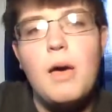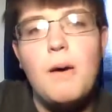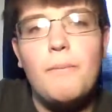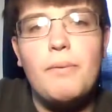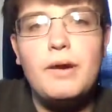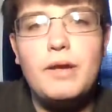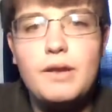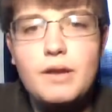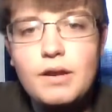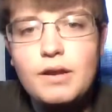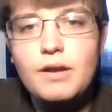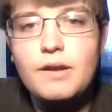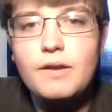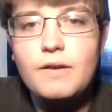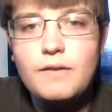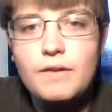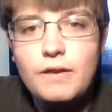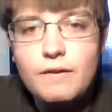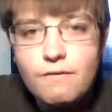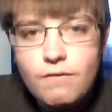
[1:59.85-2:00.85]
But
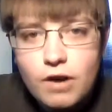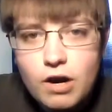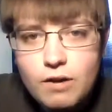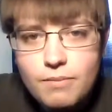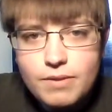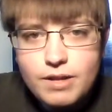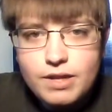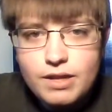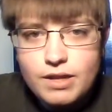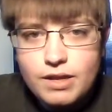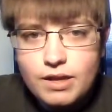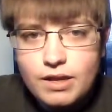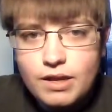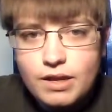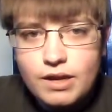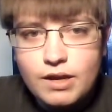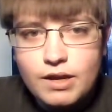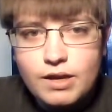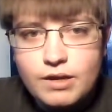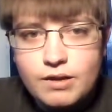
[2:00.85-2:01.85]
the environment,
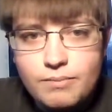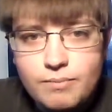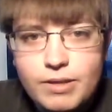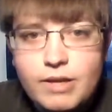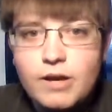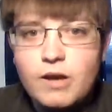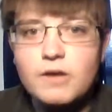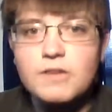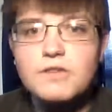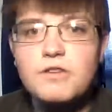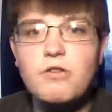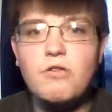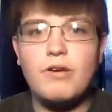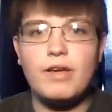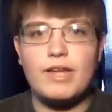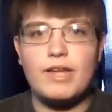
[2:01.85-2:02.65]
because you're